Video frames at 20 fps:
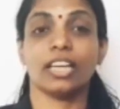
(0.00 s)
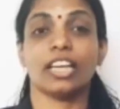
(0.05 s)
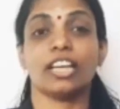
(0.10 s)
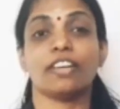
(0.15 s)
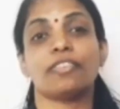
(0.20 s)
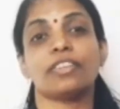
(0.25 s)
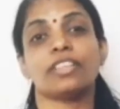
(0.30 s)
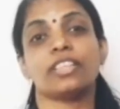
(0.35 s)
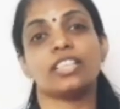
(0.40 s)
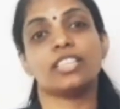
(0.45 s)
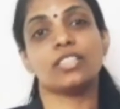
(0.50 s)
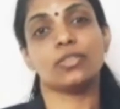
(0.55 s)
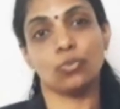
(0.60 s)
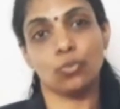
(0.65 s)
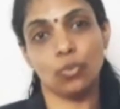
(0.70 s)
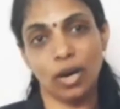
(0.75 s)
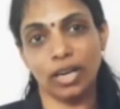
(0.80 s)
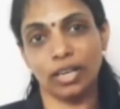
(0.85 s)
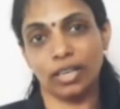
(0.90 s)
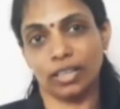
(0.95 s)
If it
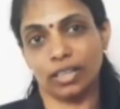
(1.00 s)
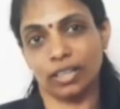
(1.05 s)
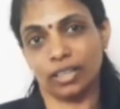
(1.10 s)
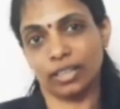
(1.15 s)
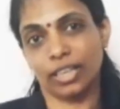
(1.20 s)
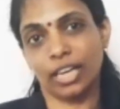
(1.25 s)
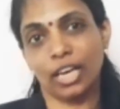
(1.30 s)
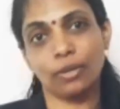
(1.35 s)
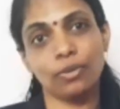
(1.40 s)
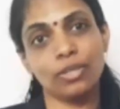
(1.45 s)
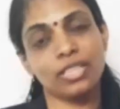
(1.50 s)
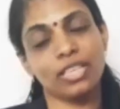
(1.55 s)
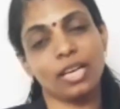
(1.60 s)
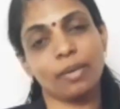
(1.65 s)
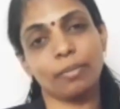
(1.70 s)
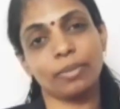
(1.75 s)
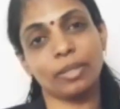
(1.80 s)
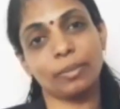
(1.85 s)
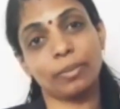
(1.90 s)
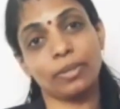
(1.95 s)
is 1, can you
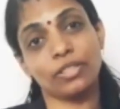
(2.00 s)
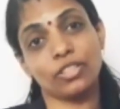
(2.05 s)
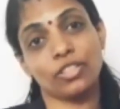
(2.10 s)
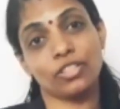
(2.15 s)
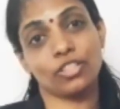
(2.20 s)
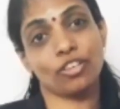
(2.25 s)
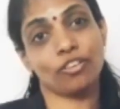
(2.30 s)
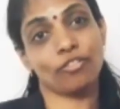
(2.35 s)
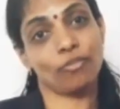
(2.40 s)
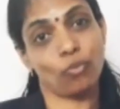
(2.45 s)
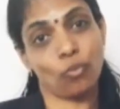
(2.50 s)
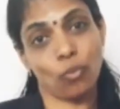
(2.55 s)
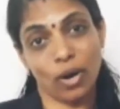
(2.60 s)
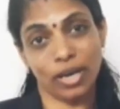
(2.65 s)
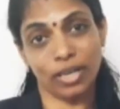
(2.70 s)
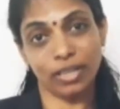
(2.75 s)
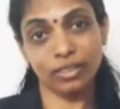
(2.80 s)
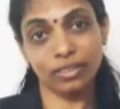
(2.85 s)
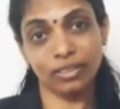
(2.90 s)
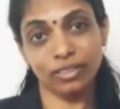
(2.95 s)
tell me the predecessor of
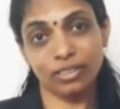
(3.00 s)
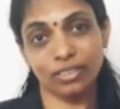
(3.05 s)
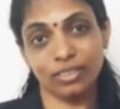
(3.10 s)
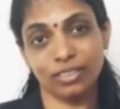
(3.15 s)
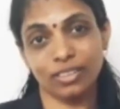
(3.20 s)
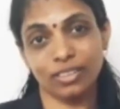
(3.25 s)
1?